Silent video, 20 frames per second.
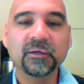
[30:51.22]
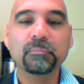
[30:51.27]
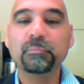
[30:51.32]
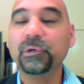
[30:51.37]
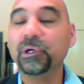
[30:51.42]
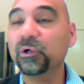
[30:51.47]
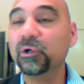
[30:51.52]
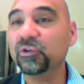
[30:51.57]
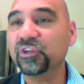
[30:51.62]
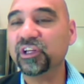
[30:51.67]

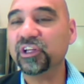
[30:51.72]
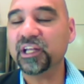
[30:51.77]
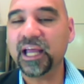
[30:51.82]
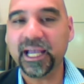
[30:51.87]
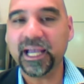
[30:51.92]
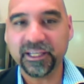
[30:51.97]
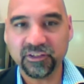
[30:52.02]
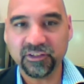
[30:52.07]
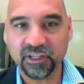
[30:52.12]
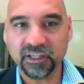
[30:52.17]
And
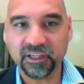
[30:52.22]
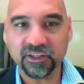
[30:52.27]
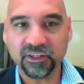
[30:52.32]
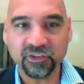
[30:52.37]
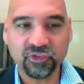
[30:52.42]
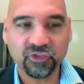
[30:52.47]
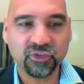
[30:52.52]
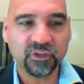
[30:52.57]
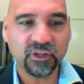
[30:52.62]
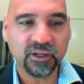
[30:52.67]
then
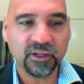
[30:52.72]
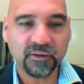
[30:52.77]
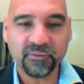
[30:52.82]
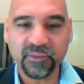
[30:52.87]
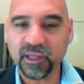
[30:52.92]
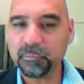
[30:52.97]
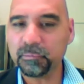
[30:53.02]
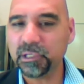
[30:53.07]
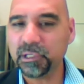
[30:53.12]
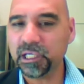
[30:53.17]
build on
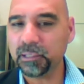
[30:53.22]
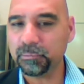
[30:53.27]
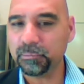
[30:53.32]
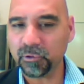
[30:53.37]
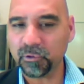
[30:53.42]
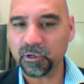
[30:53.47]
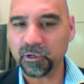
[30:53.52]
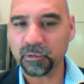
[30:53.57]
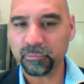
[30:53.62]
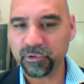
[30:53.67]

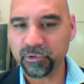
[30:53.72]
ideas